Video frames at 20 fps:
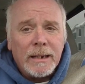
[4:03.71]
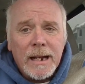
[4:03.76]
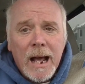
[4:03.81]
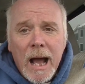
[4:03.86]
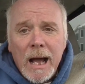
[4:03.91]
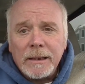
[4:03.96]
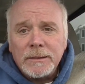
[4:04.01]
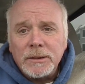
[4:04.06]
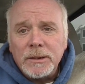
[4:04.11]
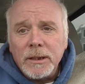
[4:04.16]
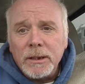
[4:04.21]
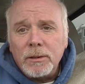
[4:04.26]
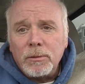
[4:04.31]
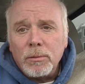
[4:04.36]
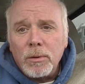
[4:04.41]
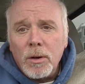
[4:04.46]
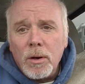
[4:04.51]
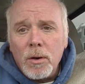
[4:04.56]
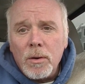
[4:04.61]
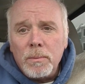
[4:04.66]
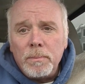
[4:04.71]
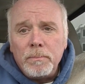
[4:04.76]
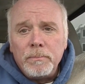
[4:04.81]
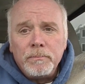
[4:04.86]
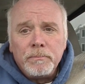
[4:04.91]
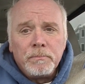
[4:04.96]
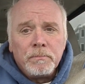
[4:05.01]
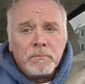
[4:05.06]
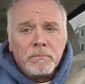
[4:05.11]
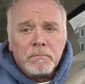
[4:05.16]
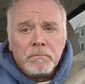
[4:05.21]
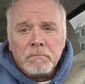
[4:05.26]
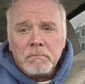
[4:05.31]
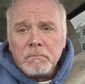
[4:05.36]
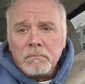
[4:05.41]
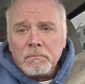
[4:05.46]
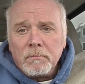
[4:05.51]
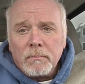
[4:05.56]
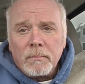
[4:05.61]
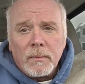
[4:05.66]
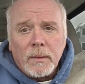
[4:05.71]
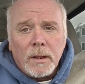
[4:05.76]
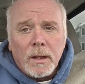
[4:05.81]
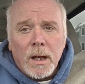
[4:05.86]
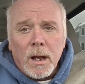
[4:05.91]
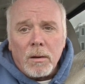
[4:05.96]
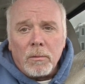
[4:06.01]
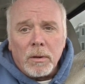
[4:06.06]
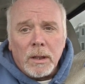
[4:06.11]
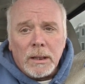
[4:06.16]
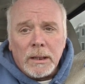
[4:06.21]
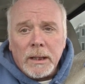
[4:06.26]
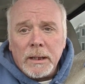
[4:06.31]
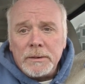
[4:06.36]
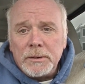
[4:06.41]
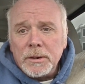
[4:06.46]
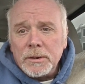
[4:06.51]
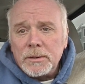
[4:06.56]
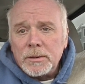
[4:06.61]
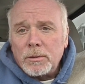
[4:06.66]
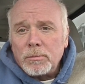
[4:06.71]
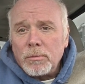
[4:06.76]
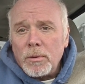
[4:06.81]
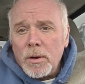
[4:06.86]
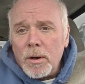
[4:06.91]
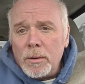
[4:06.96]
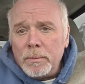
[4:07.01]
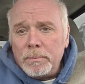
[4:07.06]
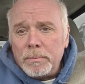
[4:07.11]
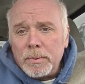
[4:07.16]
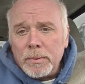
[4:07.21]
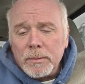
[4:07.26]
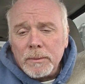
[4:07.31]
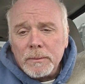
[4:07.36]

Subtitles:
Nazi group, a religious group,